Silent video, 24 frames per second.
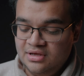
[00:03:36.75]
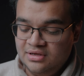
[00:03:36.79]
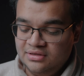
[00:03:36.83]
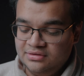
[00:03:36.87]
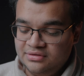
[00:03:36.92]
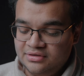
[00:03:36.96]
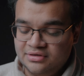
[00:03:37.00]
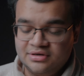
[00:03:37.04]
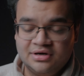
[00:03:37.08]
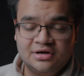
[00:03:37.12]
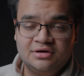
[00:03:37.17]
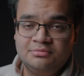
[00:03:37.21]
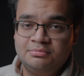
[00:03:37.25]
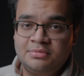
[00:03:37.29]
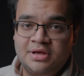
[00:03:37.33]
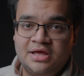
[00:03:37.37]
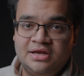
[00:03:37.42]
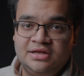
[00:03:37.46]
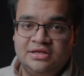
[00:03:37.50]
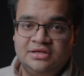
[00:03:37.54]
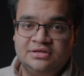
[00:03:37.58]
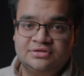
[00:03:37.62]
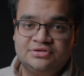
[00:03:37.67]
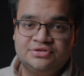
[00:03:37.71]
There aren't
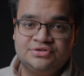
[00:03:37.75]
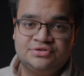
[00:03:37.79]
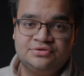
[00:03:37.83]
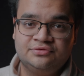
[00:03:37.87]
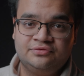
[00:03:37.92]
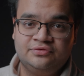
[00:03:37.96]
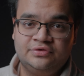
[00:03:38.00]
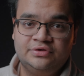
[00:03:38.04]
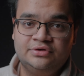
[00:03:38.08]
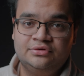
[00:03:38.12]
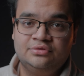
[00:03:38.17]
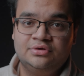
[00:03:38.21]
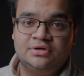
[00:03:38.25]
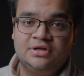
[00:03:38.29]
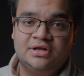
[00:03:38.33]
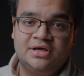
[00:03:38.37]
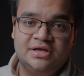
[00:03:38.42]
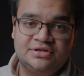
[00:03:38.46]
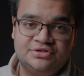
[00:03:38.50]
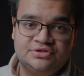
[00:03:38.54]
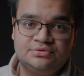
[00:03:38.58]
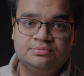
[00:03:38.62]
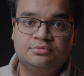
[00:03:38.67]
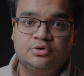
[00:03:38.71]
many, just a few, and I
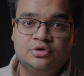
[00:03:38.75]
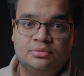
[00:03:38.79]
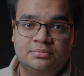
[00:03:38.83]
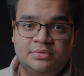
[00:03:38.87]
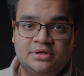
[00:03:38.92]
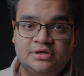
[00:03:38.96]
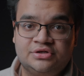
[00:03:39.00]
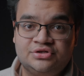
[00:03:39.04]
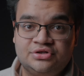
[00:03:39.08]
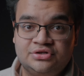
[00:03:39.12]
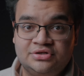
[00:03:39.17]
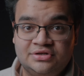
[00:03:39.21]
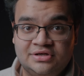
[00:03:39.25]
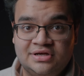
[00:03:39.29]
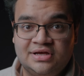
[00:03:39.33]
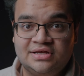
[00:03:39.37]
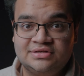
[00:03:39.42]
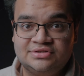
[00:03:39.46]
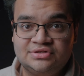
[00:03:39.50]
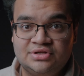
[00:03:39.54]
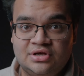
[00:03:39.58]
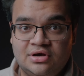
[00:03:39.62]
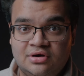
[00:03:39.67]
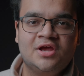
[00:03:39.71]
just want to make sure you
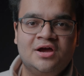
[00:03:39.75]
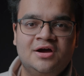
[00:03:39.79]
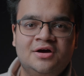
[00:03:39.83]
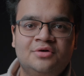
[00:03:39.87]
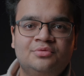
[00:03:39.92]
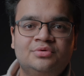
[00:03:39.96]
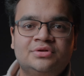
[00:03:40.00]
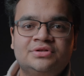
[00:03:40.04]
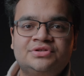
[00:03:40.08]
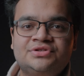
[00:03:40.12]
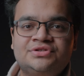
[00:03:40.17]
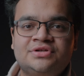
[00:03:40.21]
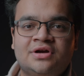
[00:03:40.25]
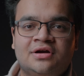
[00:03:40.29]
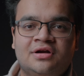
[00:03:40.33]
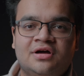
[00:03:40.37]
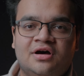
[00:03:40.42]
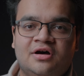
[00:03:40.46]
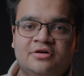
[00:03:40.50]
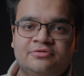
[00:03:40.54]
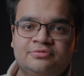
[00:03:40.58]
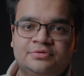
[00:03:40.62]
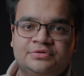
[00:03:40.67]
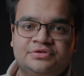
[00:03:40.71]
guys know. We'll start
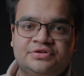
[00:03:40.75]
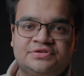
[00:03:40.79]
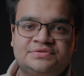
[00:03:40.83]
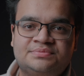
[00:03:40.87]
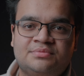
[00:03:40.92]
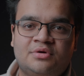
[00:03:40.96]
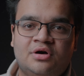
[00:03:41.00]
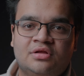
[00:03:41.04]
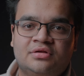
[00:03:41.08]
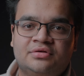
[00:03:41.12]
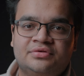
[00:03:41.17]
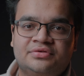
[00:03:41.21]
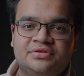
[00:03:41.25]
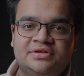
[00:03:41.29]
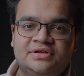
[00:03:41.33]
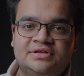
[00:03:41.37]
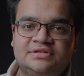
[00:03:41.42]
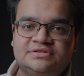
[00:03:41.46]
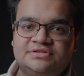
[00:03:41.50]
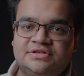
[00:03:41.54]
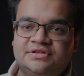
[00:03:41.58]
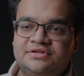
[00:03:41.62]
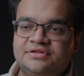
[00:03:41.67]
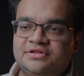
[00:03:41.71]
off with the smaller
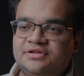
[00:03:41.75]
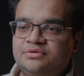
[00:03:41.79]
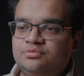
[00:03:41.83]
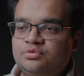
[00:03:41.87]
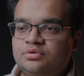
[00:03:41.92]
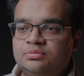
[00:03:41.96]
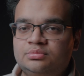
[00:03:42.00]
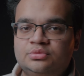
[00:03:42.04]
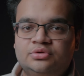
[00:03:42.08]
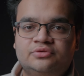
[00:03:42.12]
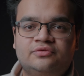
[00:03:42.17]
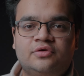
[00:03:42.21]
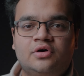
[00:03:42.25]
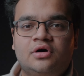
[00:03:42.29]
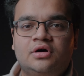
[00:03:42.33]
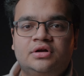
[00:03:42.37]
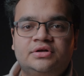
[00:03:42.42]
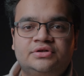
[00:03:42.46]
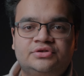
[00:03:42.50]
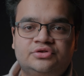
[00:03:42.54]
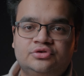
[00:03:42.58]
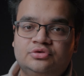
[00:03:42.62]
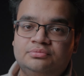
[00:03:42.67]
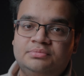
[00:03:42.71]
things and then we'll move
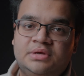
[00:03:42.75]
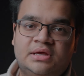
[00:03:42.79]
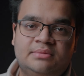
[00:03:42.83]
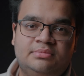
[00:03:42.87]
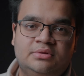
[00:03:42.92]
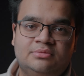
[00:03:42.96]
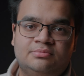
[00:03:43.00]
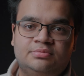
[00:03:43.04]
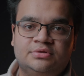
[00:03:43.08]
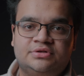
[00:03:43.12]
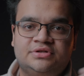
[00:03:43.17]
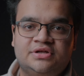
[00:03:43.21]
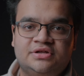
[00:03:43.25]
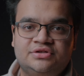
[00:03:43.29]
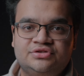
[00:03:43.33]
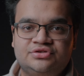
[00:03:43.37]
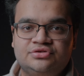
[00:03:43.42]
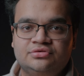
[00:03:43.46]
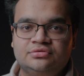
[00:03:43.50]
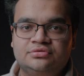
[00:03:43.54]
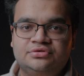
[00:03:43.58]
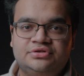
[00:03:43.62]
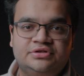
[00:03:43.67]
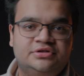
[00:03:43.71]
on to maybe
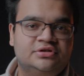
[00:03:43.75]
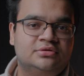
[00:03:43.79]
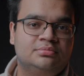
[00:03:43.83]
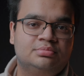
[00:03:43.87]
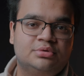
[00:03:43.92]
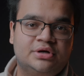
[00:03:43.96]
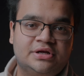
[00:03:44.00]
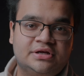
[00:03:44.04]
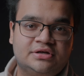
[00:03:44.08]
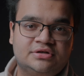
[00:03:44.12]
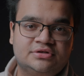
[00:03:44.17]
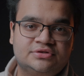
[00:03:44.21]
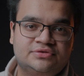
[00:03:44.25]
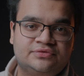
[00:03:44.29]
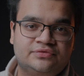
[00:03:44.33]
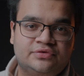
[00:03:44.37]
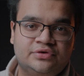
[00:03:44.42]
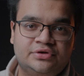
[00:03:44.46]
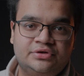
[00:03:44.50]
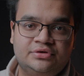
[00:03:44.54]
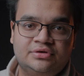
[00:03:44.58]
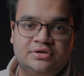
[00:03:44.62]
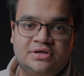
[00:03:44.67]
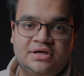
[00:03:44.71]
potential deal breakers for
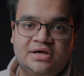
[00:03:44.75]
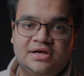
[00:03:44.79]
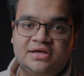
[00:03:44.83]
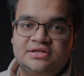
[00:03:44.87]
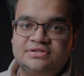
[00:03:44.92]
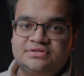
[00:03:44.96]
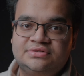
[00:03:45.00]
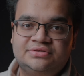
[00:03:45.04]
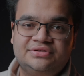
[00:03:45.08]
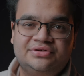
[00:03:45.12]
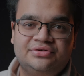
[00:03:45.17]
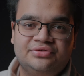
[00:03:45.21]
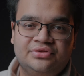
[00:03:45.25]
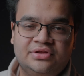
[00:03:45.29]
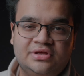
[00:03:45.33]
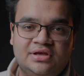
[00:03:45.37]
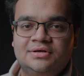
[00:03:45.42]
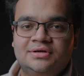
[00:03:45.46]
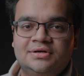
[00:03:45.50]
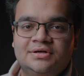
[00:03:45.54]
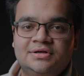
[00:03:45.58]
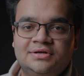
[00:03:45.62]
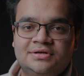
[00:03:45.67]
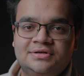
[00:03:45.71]
you guys near the
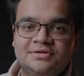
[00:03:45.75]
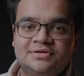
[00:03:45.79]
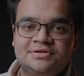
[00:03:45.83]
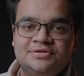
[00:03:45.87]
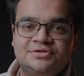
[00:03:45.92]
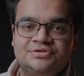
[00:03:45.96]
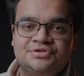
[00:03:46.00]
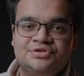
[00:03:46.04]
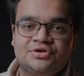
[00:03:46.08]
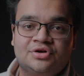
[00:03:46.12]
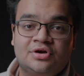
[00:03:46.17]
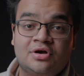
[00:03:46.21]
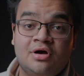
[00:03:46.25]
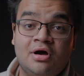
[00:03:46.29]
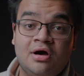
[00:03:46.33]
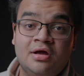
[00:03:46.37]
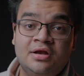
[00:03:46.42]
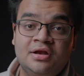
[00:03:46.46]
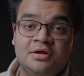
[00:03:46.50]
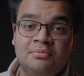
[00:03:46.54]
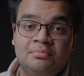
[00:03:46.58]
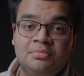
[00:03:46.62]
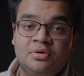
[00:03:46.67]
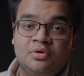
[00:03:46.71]
end. So
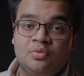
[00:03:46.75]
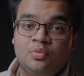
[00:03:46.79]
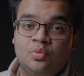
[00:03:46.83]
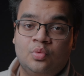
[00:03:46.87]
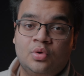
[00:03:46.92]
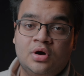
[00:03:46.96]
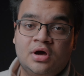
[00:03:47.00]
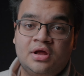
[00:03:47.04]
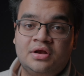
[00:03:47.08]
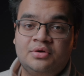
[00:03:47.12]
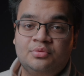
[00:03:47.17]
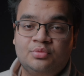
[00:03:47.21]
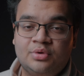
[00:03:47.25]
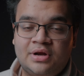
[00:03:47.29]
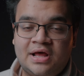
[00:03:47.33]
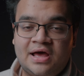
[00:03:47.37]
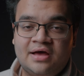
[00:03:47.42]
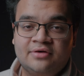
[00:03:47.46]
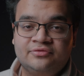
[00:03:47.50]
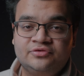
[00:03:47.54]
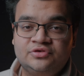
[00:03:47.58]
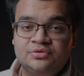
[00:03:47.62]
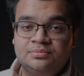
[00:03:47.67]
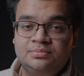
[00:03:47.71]
con number one would
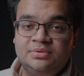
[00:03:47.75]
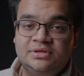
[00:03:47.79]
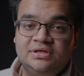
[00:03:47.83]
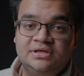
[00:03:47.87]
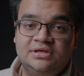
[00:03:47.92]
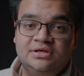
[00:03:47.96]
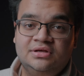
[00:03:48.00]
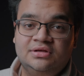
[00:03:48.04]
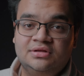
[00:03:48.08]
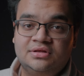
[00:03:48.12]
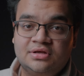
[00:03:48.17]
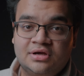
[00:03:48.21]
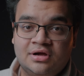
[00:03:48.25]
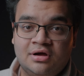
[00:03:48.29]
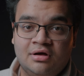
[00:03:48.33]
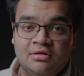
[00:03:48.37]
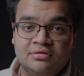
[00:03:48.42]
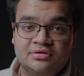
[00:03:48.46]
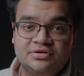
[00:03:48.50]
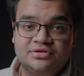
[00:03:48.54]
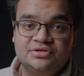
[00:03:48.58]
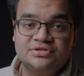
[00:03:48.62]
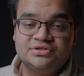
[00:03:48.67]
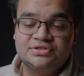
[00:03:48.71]
have to be the
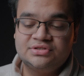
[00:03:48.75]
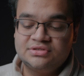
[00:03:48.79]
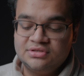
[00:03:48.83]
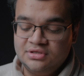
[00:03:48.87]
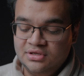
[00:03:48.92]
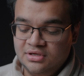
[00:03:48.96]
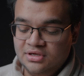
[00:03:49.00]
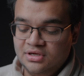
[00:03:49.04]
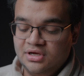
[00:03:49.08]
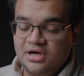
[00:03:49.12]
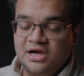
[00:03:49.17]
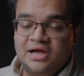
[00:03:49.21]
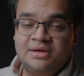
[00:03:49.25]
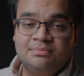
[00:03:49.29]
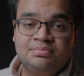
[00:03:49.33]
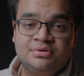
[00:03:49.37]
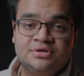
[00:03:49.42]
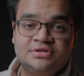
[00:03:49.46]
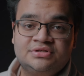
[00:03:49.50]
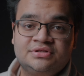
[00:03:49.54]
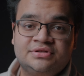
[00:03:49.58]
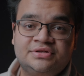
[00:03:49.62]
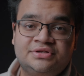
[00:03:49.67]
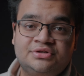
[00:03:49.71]
colors. I
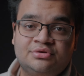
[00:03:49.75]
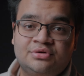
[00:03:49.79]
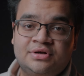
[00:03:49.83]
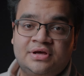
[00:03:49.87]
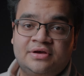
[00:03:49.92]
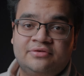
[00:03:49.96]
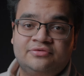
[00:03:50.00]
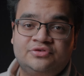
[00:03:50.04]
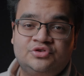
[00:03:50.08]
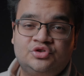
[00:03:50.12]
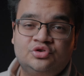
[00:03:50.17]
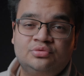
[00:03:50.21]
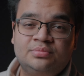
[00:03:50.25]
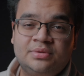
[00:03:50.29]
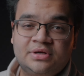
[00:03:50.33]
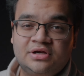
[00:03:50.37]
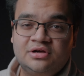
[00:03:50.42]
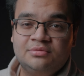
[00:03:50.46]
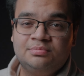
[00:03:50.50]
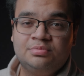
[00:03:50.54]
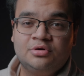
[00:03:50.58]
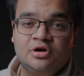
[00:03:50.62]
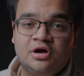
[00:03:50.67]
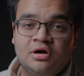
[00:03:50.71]
personally don't have too big
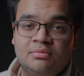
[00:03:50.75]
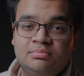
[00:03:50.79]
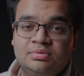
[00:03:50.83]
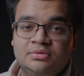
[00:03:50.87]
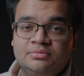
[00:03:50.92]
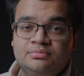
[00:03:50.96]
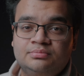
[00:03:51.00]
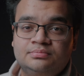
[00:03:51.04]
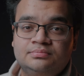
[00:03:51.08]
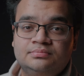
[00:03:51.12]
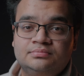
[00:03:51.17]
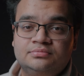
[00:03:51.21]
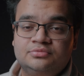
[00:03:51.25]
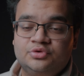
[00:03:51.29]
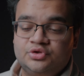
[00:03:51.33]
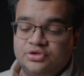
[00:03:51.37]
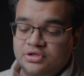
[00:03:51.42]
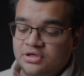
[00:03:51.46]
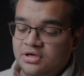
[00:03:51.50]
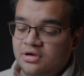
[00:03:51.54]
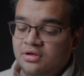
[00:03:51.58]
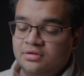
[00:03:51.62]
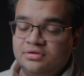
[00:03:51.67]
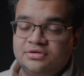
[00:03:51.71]
a problem with the
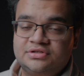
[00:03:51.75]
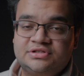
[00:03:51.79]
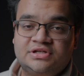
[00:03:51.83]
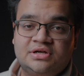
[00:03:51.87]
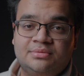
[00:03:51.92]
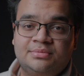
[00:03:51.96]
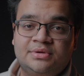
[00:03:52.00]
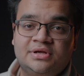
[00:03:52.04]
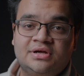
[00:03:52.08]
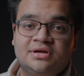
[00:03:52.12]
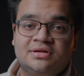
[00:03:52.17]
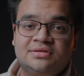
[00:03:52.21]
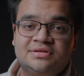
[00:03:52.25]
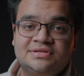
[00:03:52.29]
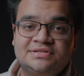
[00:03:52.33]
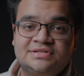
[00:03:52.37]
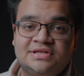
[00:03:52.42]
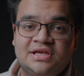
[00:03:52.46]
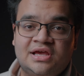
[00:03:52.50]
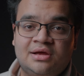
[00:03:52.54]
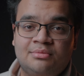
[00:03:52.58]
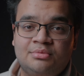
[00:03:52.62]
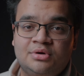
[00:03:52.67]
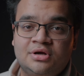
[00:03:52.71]
colors coming out of this
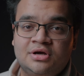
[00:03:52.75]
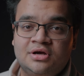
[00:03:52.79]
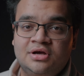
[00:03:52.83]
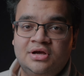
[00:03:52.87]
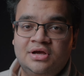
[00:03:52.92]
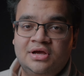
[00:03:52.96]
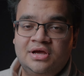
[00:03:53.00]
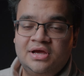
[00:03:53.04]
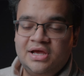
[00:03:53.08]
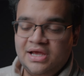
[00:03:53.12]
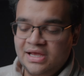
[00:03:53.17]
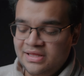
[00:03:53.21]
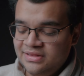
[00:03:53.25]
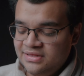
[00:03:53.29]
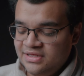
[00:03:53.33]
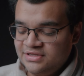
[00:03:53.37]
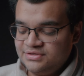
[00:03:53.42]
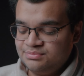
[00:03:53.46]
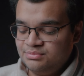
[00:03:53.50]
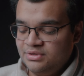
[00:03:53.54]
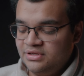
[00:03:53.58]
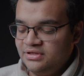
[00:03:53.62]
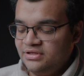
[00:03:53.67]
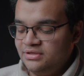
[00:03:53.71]
camera, and
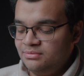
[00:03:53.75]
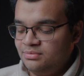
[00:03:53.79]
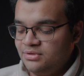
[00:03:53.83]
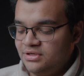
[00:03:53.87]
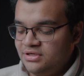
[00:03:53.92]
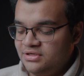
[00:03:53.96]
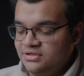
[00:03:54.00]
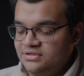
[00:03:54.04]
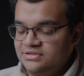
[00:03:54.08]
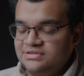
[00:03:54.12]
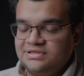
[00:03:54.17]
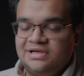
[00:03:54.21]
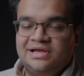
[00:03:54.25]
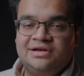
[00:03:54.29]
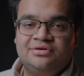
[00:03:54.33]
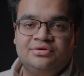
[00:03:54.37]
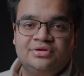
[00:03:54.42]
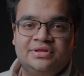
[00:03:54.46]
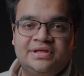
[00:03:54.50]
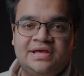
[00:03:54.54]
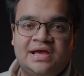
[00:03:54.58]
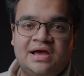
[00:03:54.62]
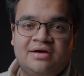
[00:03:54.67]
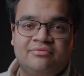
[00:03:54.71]
that's mainly because I
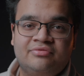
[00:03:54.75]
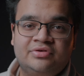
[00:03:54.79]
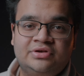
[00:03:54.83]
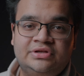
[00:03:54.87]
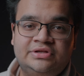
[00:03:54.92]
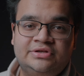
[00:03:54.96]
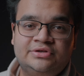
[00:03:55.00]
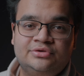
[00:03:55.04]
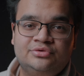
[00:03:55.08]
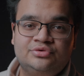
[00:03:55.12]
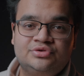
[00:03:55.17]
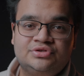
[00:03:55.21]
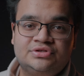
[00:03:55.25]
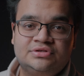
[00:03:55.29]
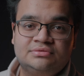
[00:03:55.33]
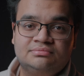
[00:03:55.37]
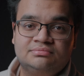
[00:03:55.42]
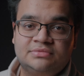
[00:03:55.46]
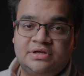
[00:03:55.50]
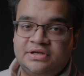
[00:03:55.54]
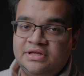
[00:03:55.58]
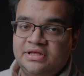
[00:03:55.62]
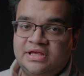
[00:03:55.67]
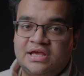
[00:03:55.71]
really haven't used
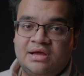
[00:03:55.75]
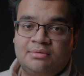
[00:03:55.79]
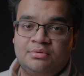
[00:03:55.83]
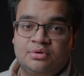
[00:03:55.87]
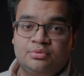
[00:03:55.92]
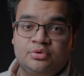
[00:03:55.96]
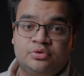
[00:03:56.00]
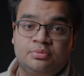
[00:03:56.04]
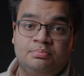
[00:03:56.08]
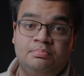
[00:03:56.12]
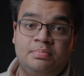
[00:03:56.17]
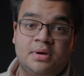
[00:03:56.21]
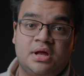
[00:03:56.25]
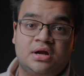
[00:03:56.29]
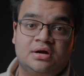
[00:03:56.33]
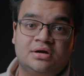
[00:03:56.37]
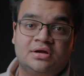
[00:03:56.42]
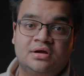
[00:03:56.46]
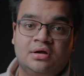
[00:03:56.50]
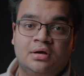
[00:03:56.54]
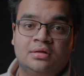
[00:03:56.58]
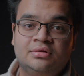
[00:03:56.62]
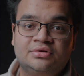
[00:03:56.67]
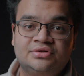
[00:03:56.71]
any camera with better
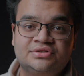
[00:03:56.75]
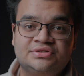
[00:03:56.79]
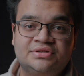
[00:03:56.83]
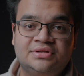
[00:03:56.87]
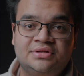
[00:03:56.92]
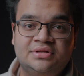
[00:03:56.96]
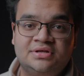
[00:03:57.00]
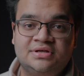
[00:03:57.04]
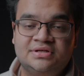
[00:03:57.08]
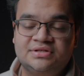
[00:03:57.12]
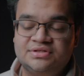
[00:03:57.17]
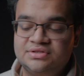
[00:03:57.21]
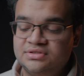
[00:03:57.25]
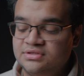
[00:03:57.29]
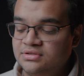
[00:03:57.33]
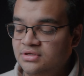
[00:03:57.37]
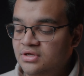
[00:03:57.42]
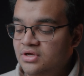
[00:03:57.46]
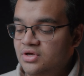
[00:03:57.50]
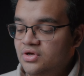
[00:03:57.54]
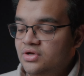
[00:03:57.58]
colors than this.